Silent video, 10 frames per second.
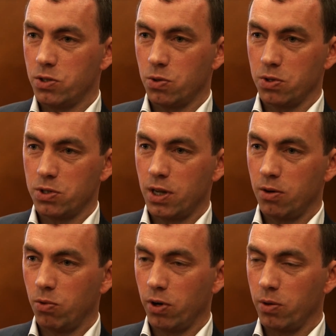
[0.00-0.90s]
So instead
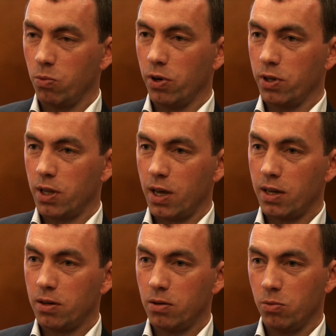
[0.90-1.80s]
of winning 1 in
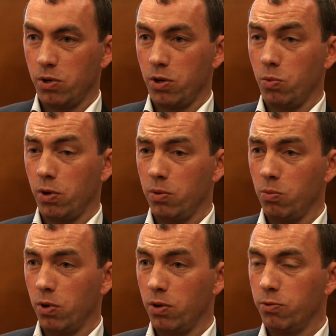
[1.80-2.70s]
10, we're now winning
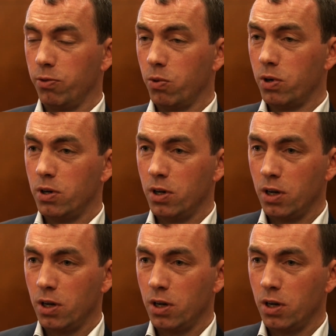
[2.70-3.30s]
1 in 4.